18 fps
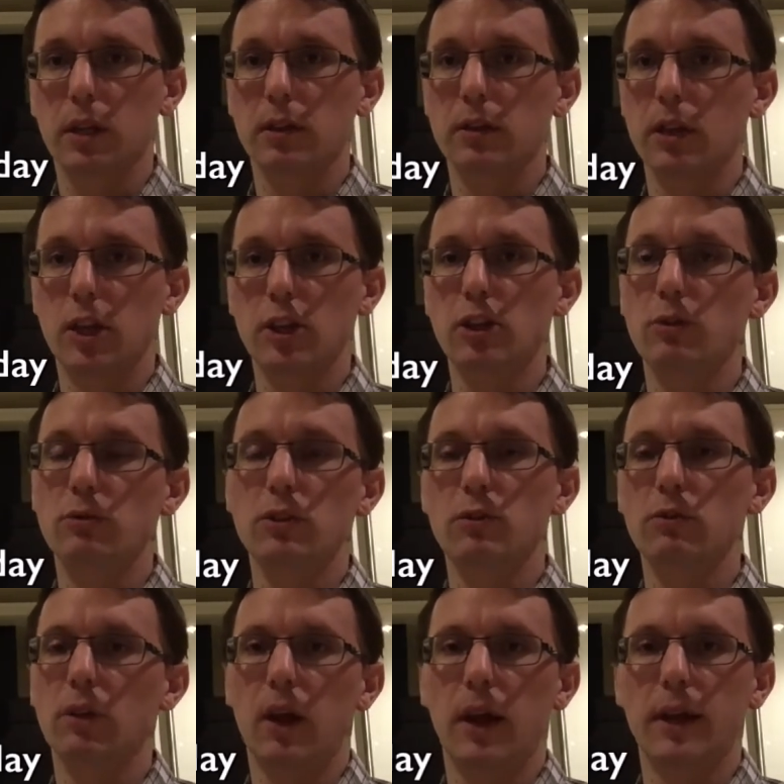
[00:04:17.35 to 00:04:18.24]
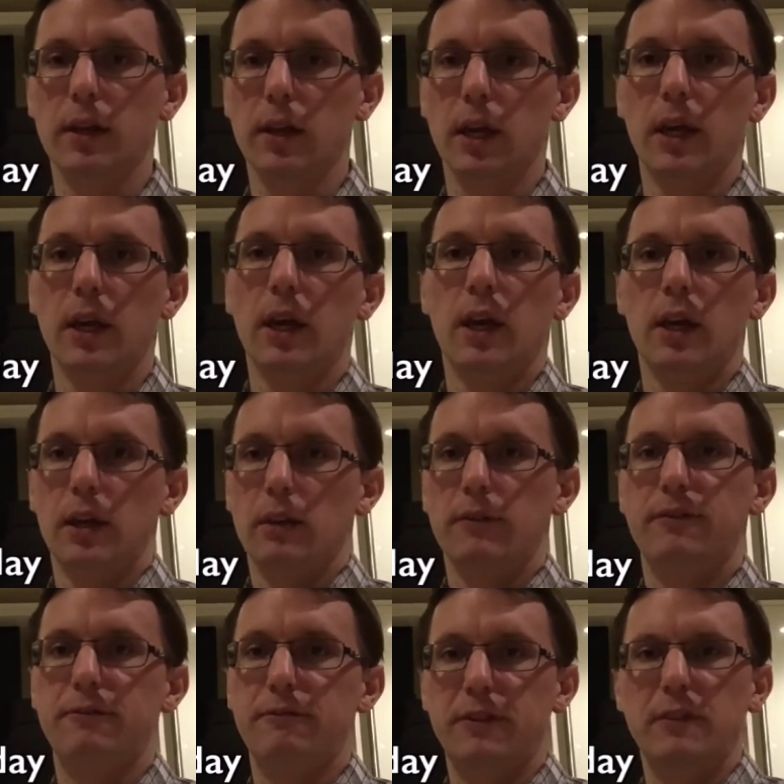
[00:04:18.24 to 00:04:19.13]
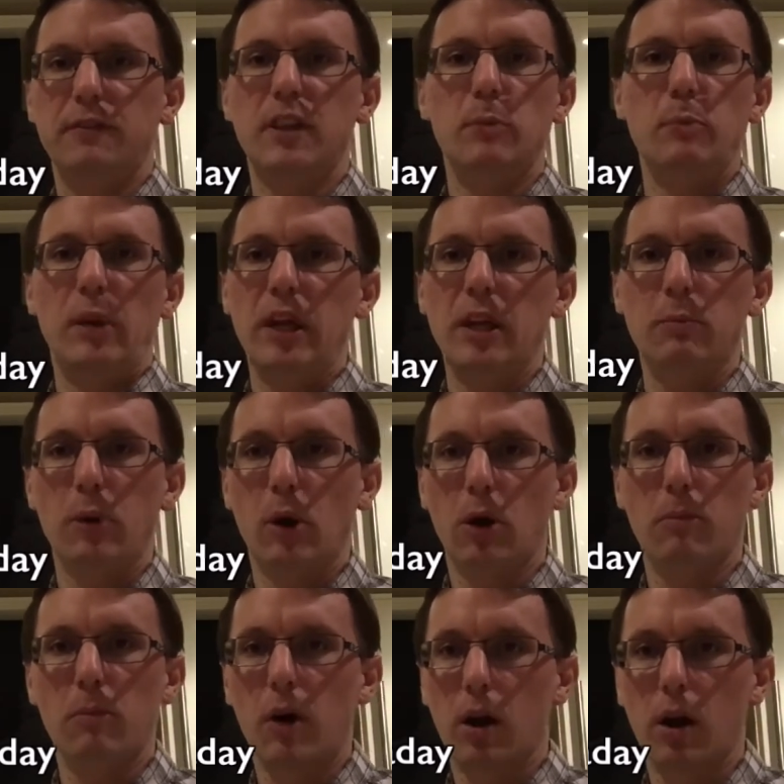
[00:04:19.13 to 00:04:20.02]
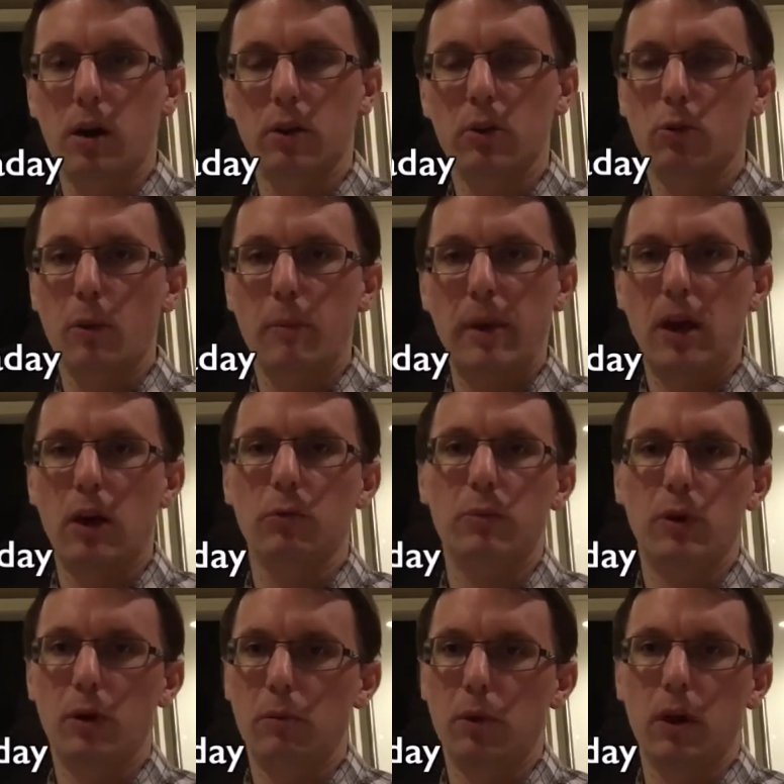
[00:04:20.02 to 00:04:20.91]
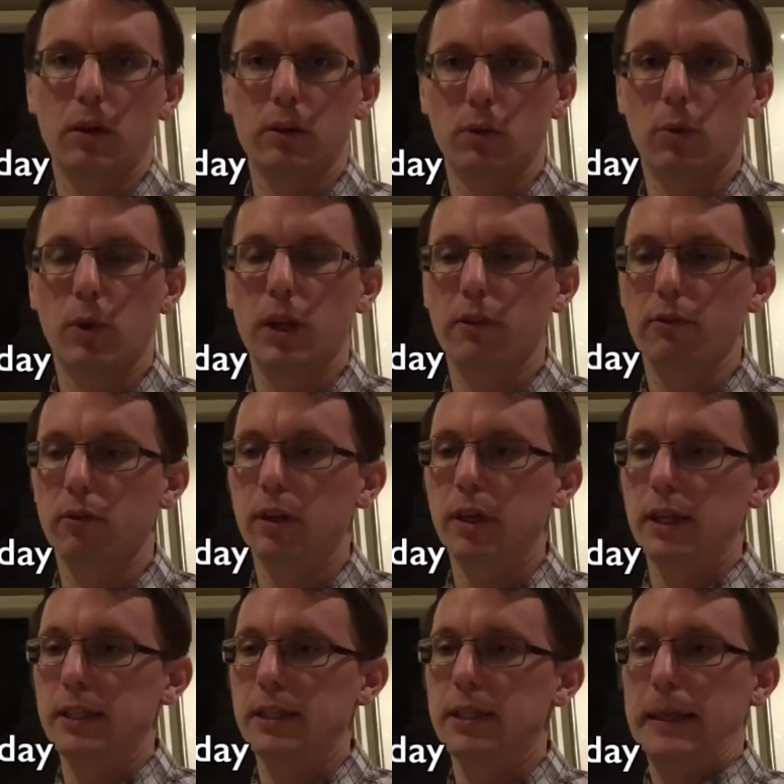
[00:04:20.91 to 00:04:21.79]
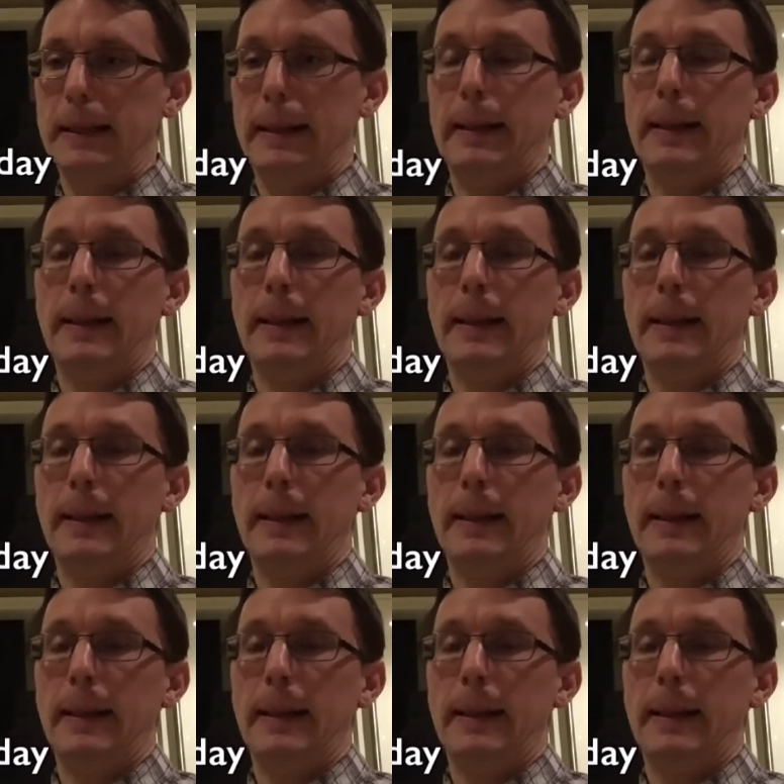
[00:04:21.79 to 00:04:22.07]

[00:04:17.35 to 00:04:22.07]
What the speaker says: And you do like 50p per mile or a pound per mile or whatever it is.